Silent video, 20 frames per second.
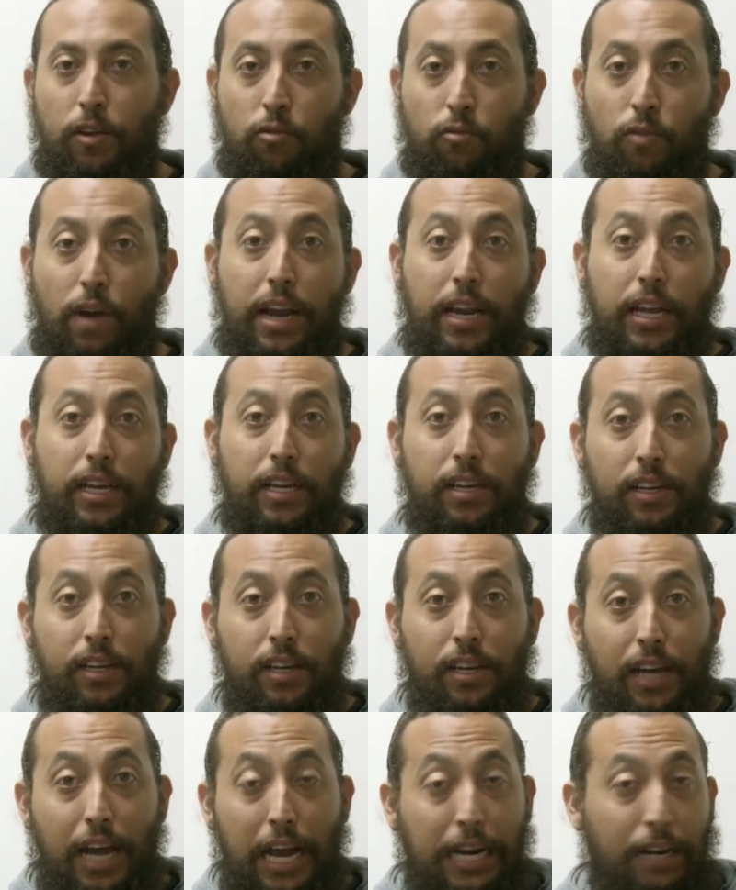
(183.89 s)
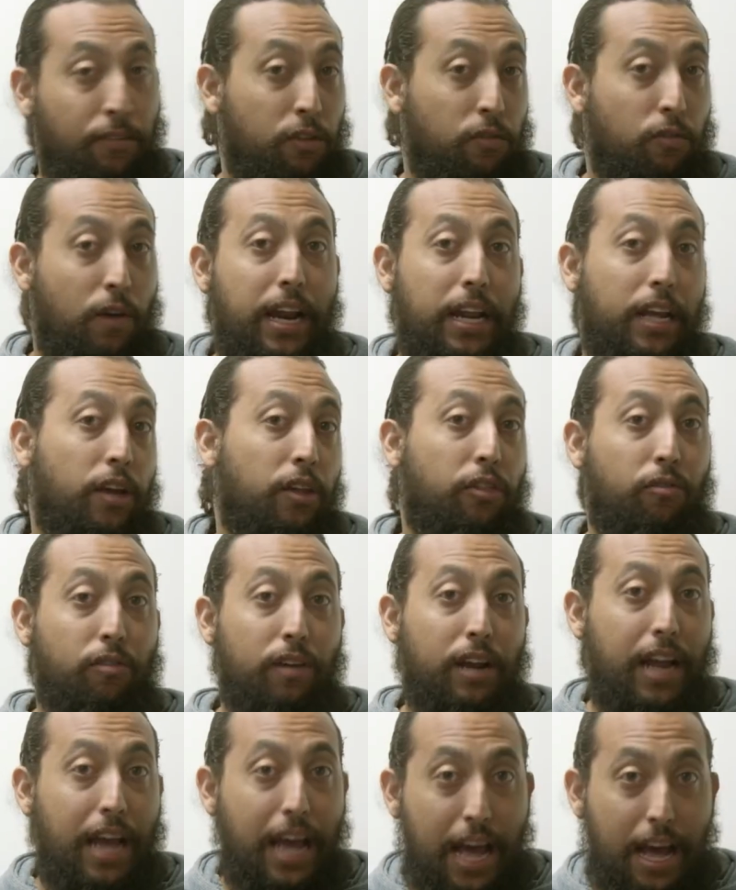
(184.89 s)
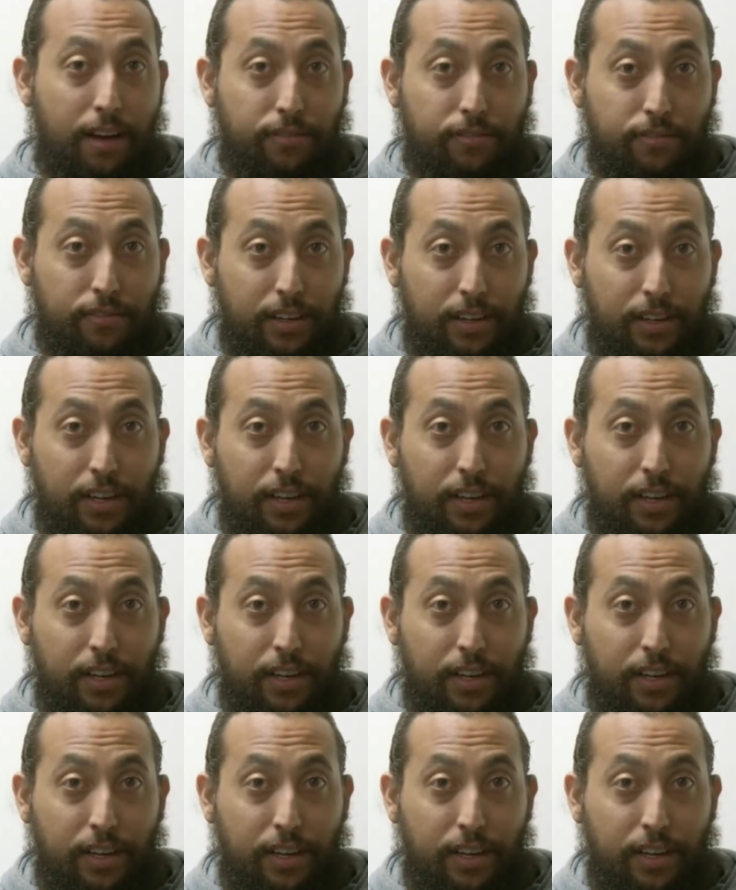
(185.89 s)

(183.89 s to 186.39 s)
Writing. I give the writing a three and a half.